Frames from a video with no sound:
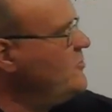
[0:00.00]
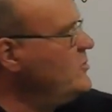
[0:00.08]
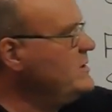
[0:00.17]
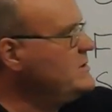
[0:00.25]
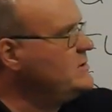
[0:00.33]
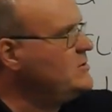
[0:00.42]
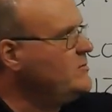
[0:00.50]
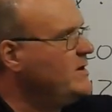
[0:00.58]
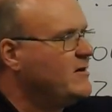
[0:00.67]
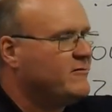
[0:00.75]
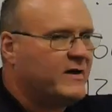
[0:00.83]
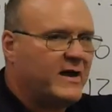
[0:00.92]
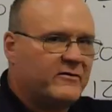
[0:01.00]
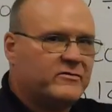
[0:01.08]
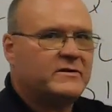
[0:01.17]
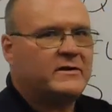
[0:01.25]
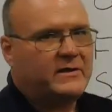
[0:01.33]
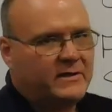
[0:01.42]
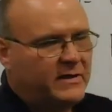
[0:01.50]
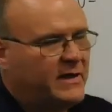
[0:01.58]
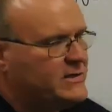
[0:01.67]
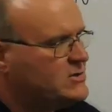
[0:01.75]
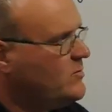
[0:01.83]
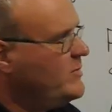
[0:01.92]
42 by 5.
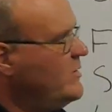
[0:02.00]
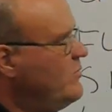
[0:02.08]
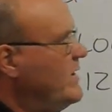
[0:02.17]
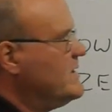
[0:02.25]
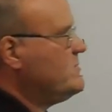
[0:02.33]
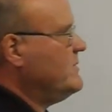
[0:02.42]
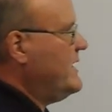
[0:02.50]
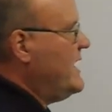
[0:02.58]
That's going to be approximately